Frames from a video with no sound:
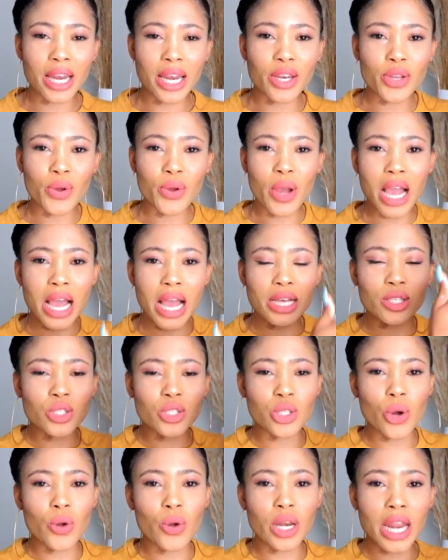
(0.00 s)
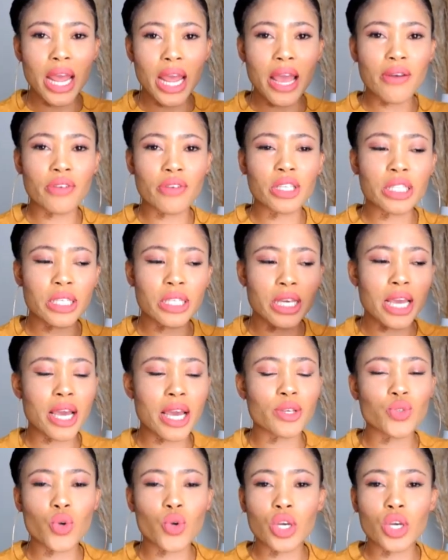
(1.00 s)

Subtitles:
and you guys don't have it here.